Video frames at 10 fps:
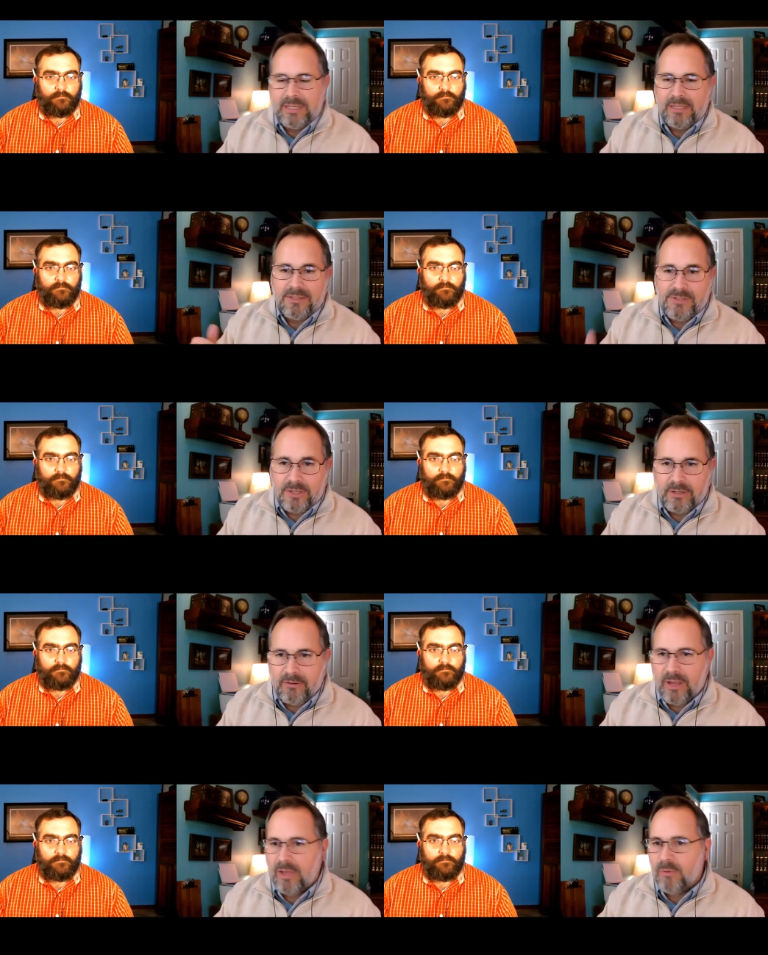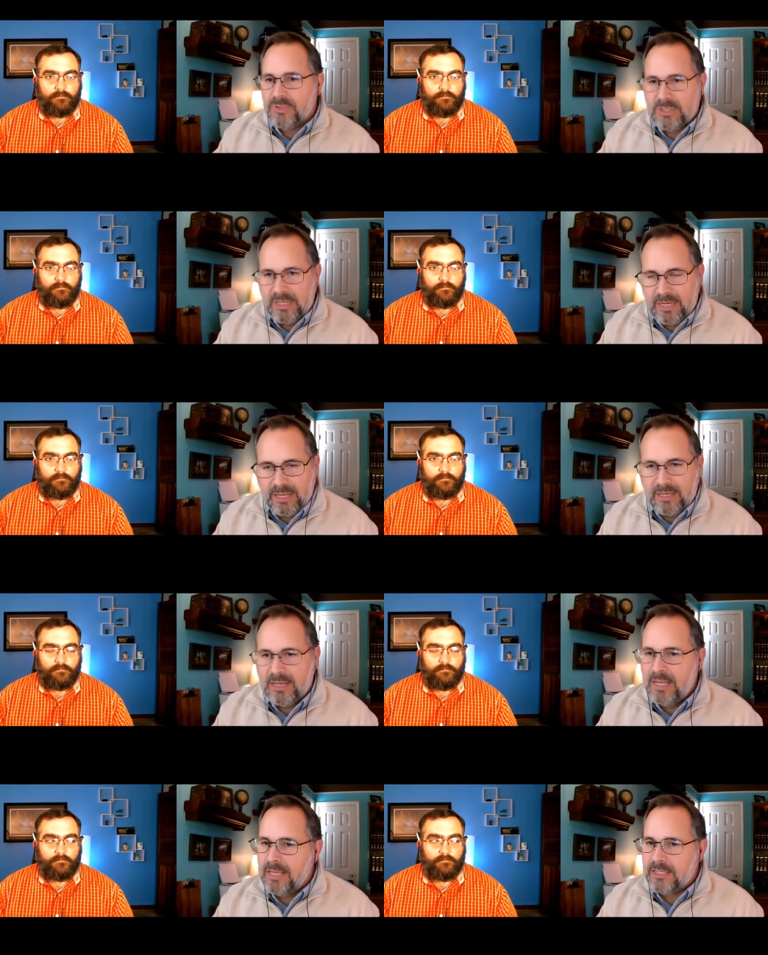Speaker 1: it again in Zechariah. We'll see it
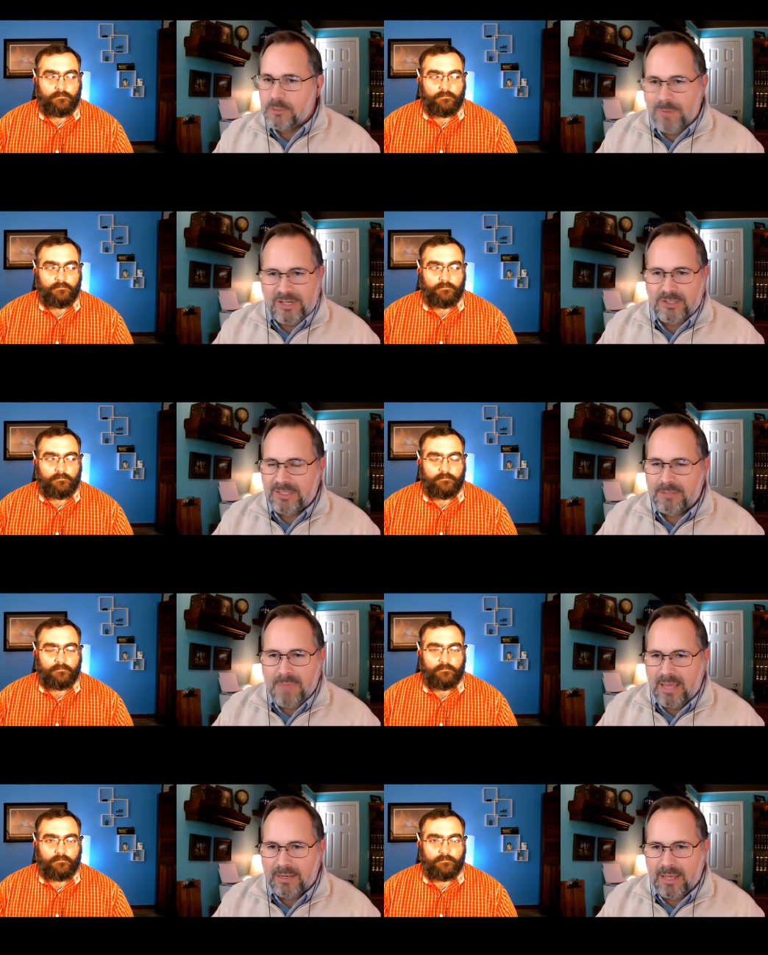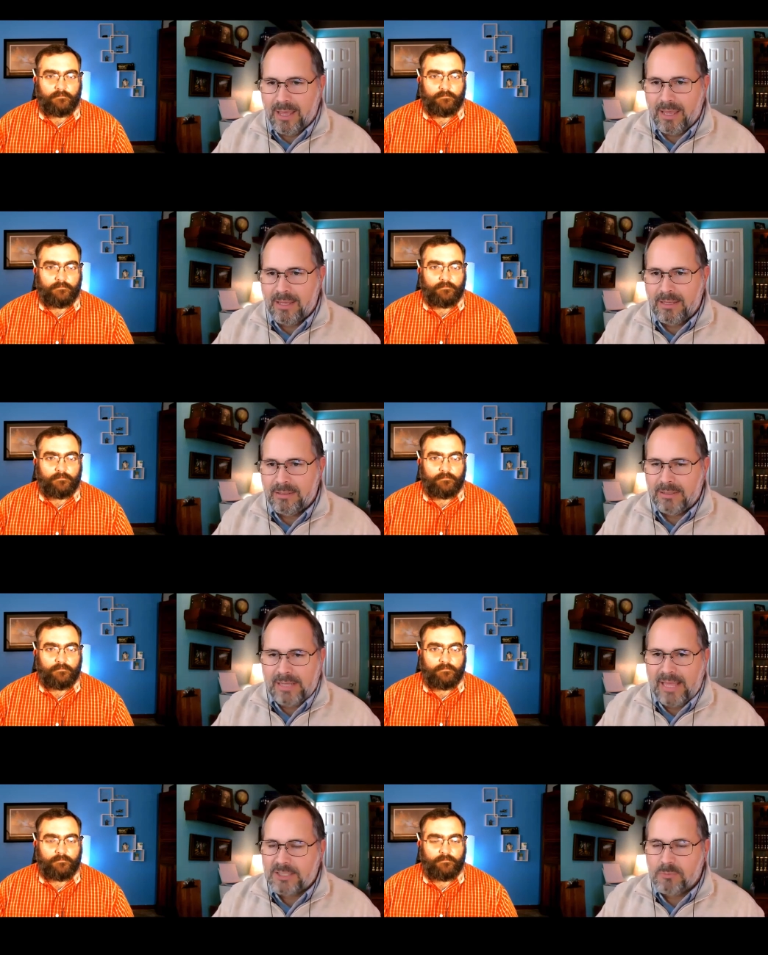again, especially in Malachi,
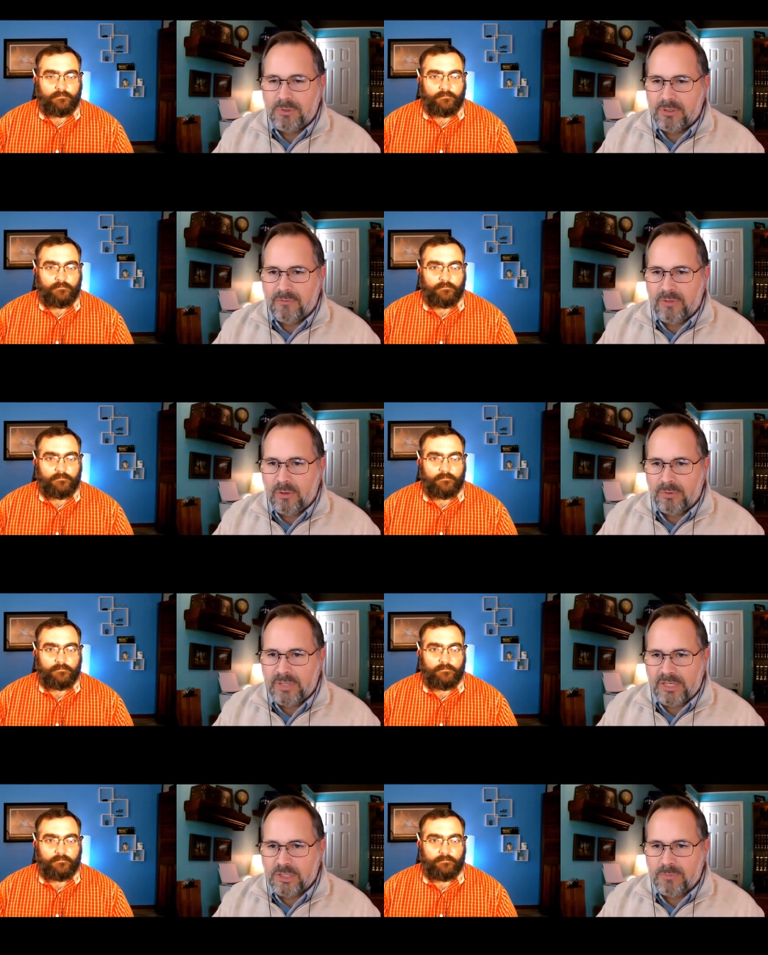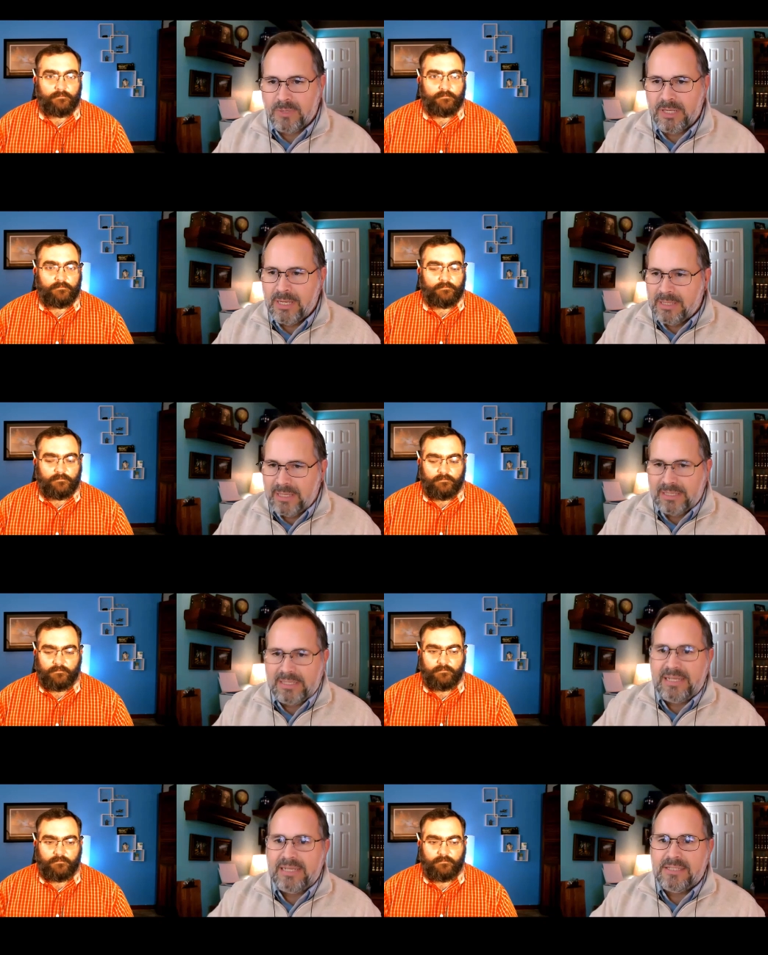the last book of the Old Testament, that
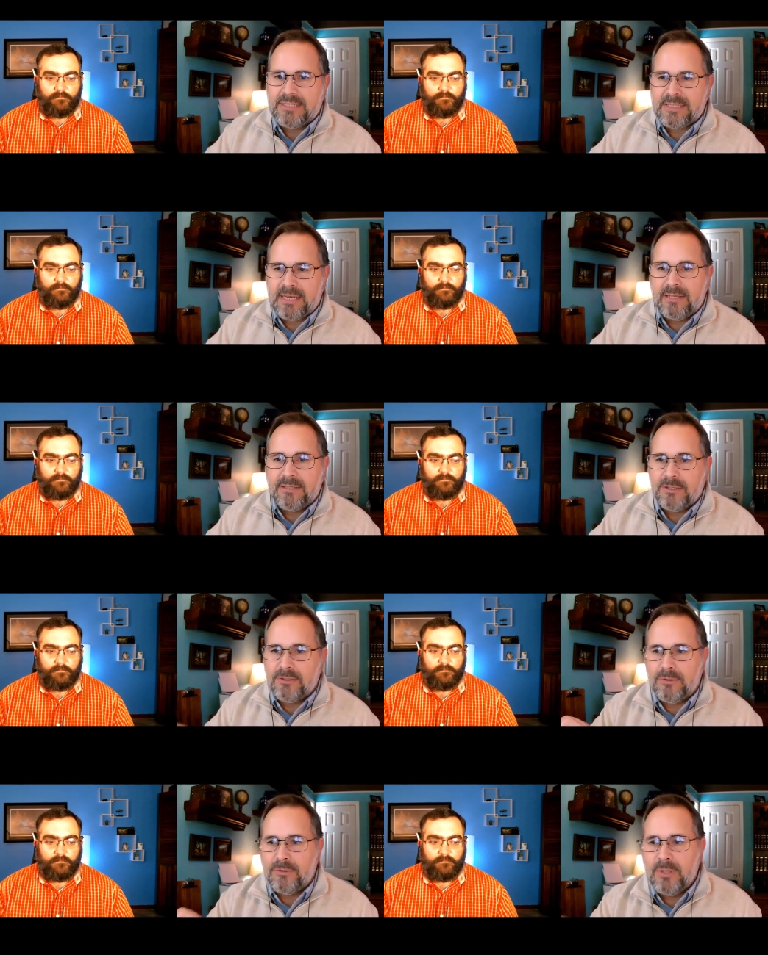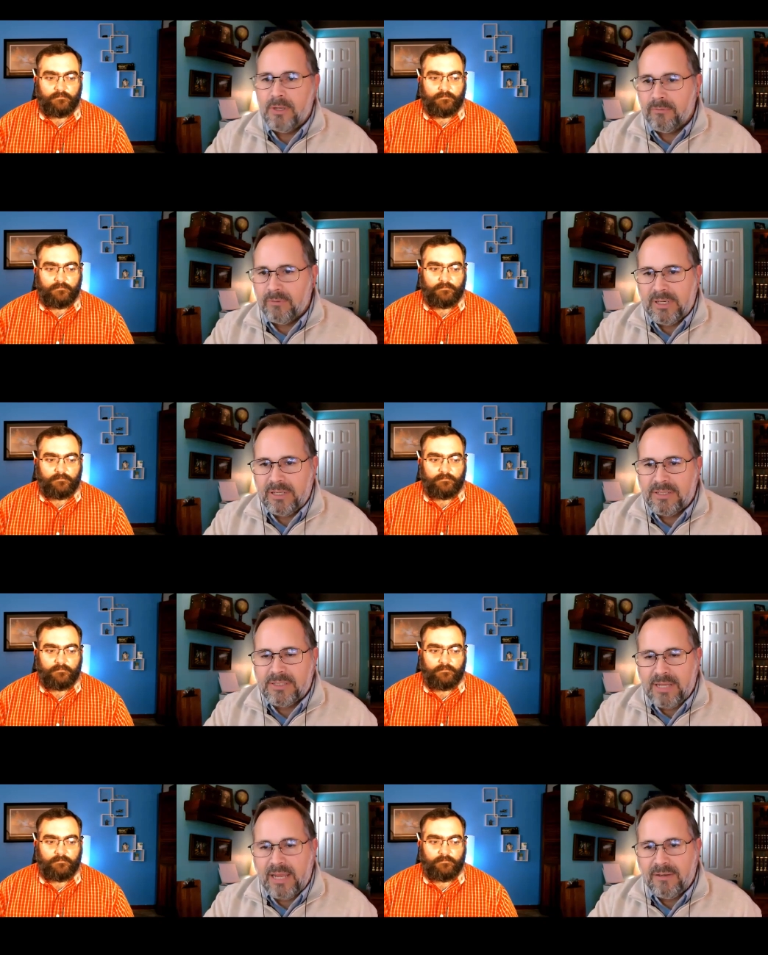leads us into really the
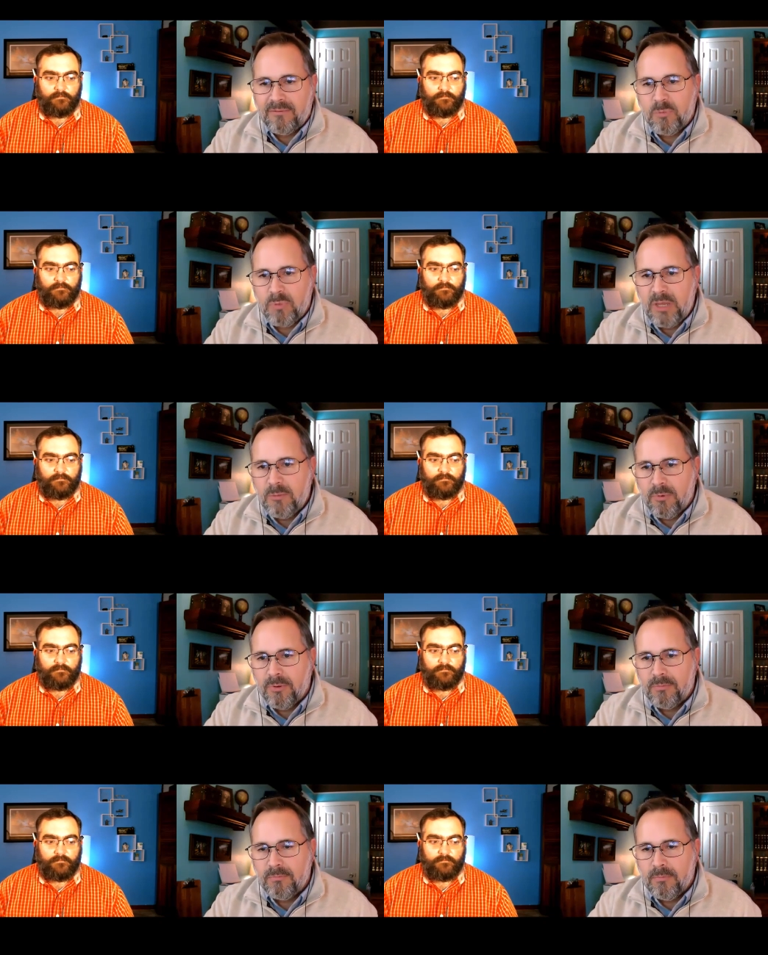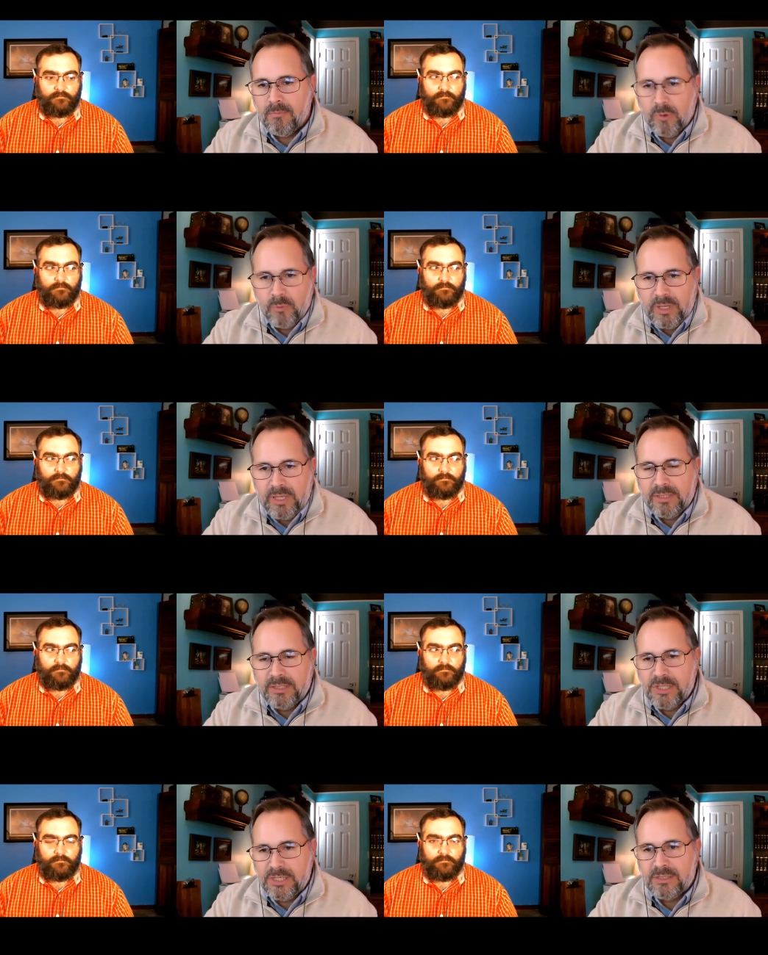state of the people when we get
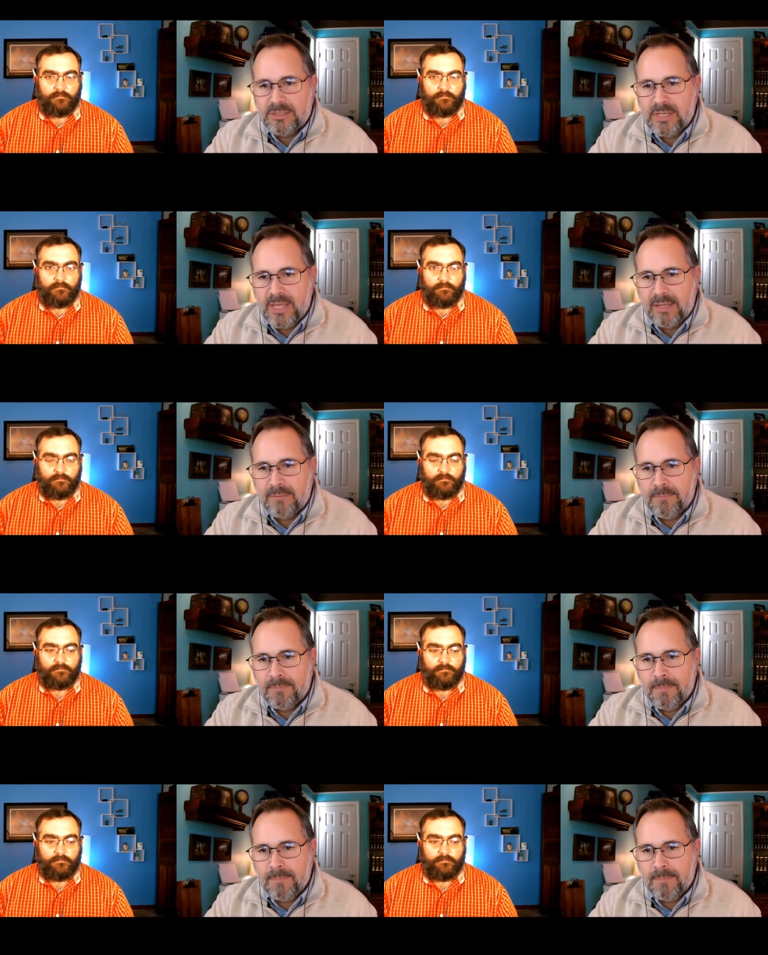to Jesus' day